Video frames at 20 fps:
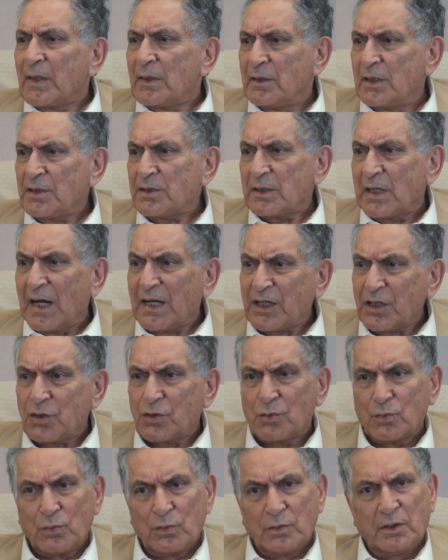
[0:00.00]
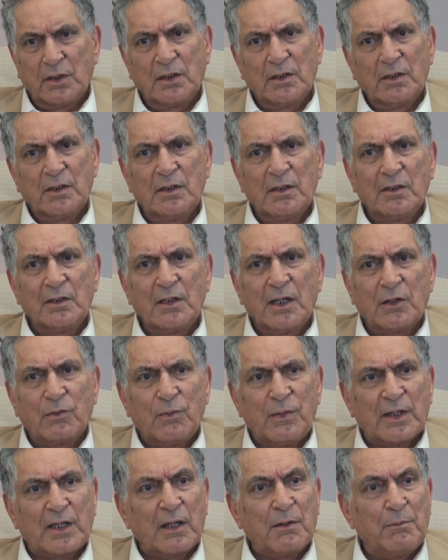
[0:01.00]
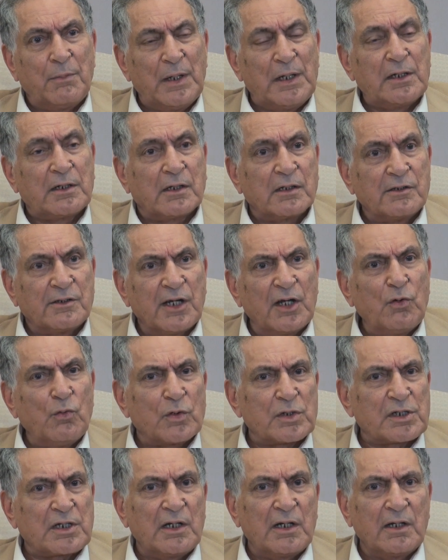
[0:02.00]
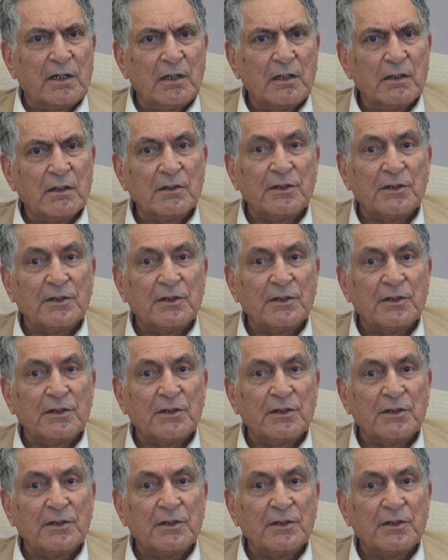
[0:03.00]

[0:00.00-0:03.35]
This attitude that we can build continuously,